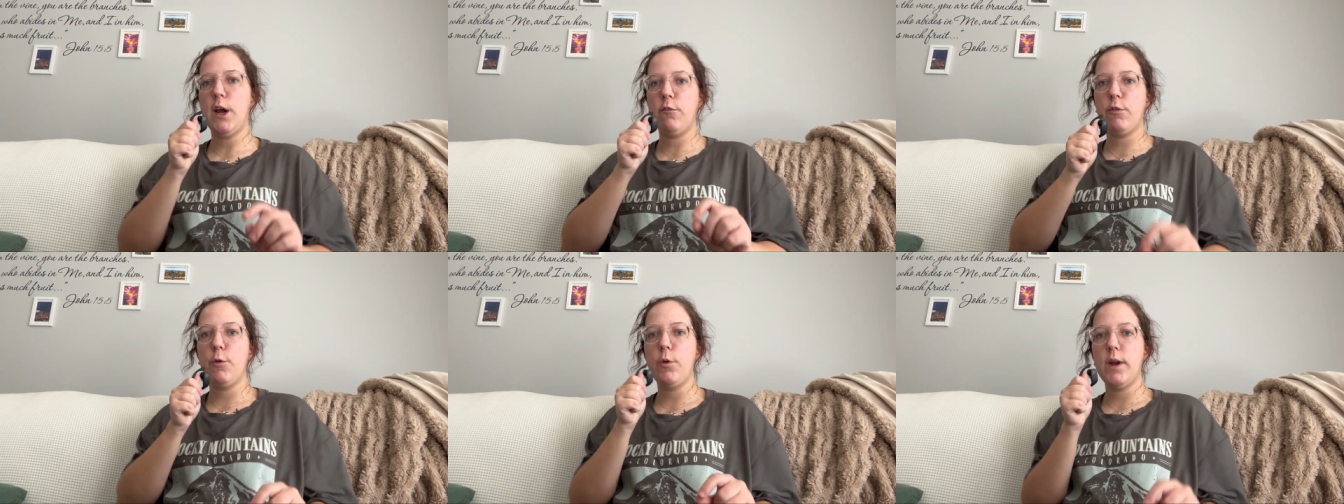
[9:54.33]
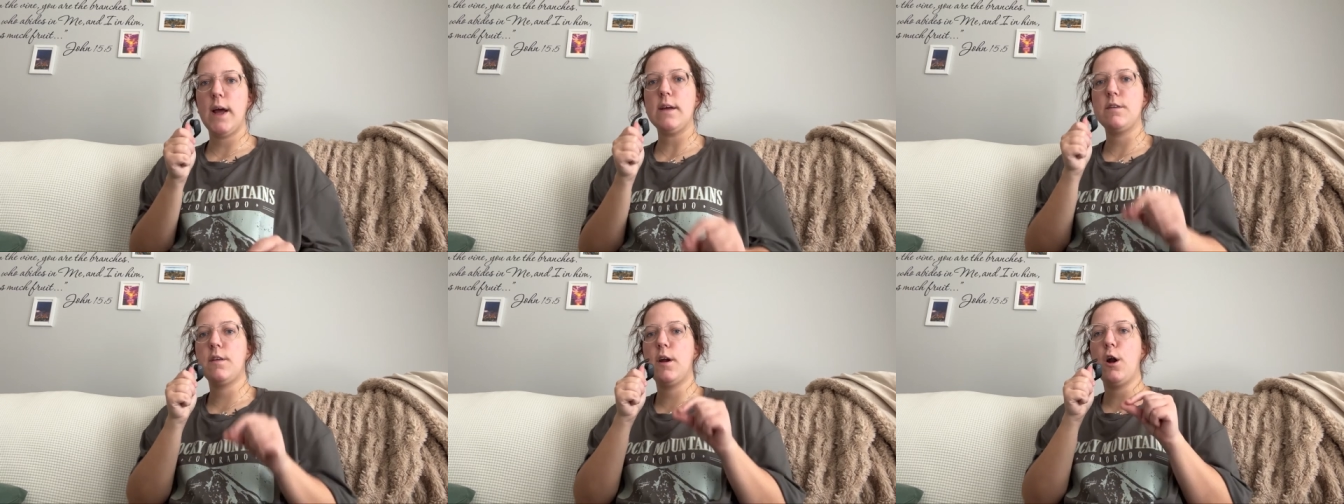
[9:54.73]
Everyone
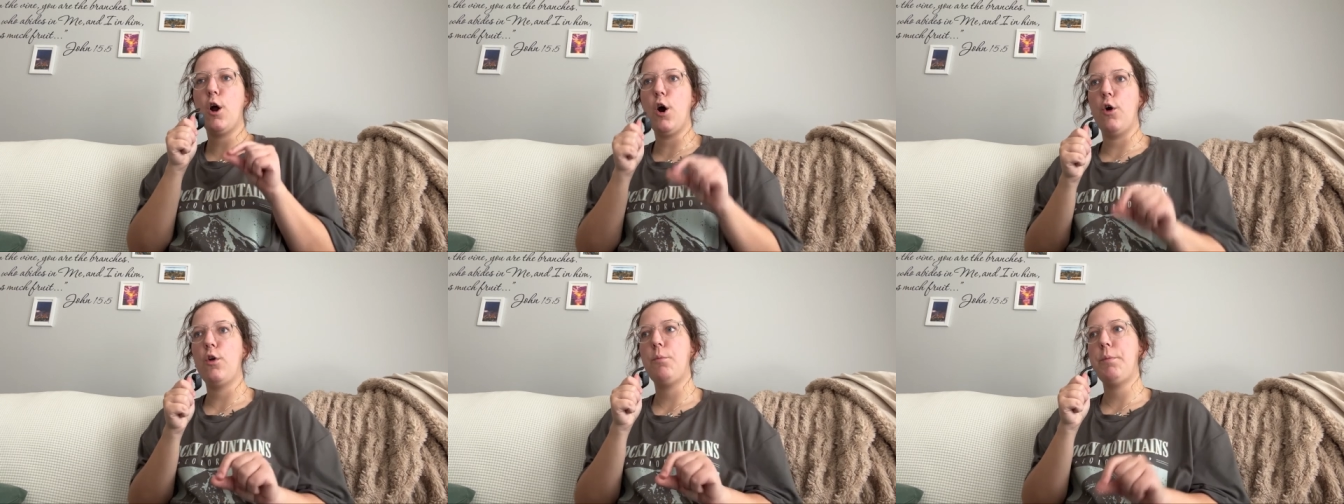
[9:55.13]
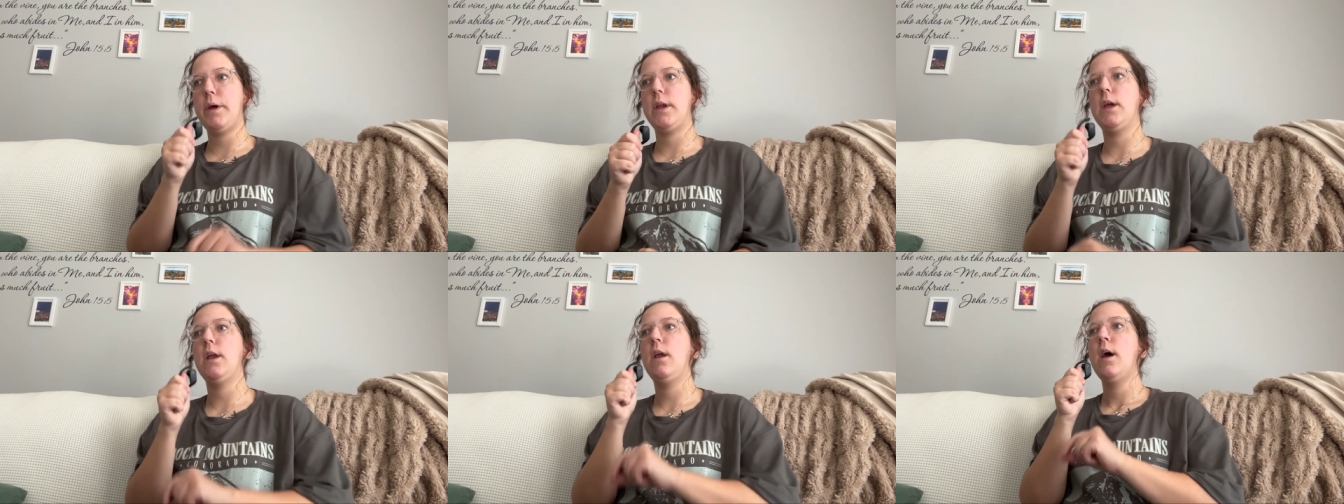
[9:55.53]
has their own
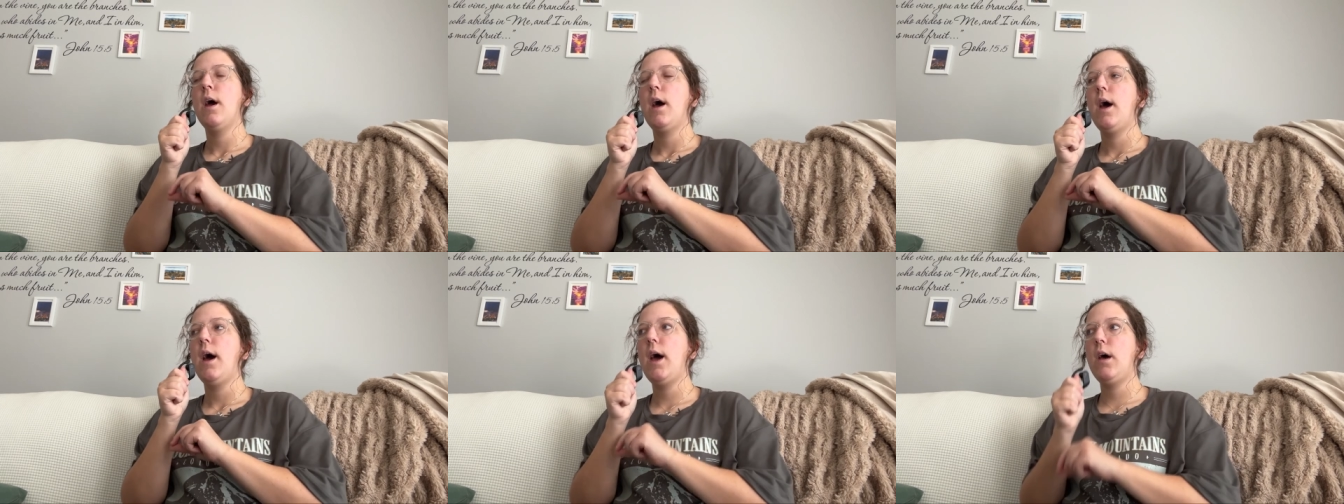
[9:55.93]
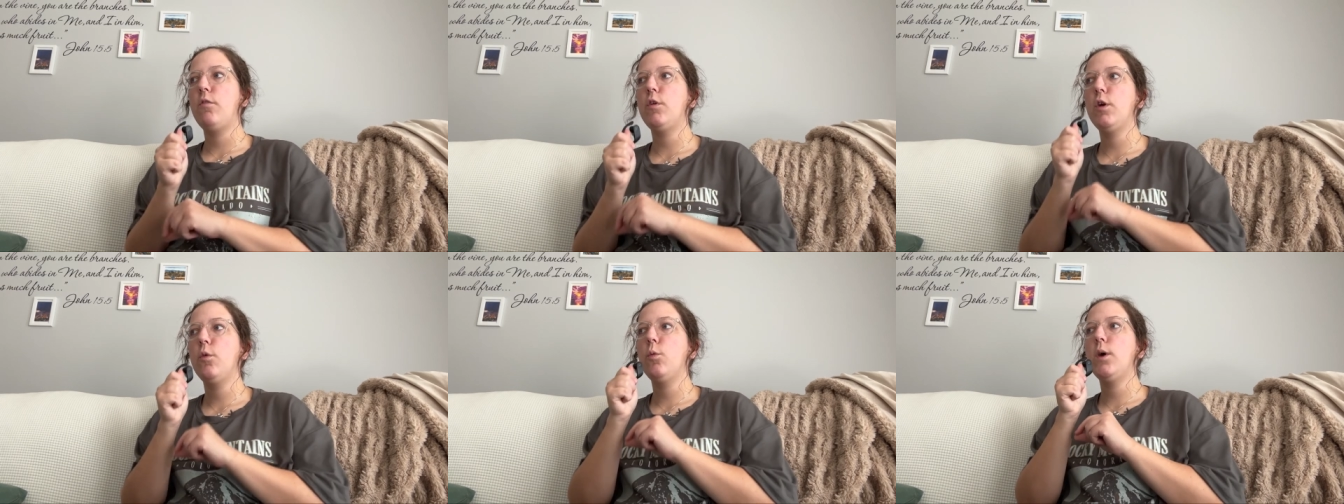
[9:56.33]
opinion.
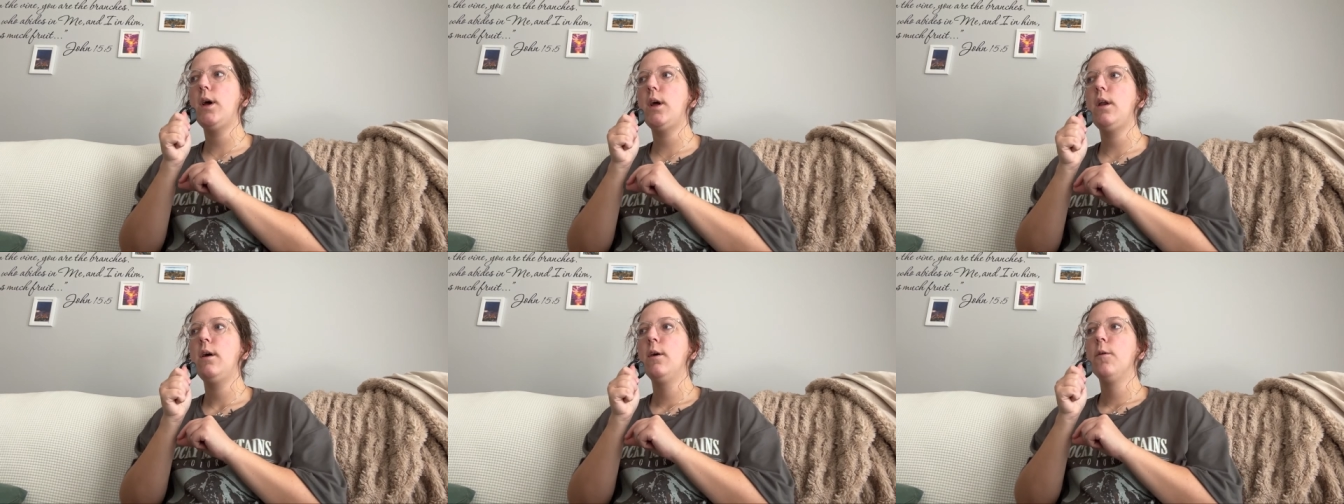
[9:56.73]
Everyone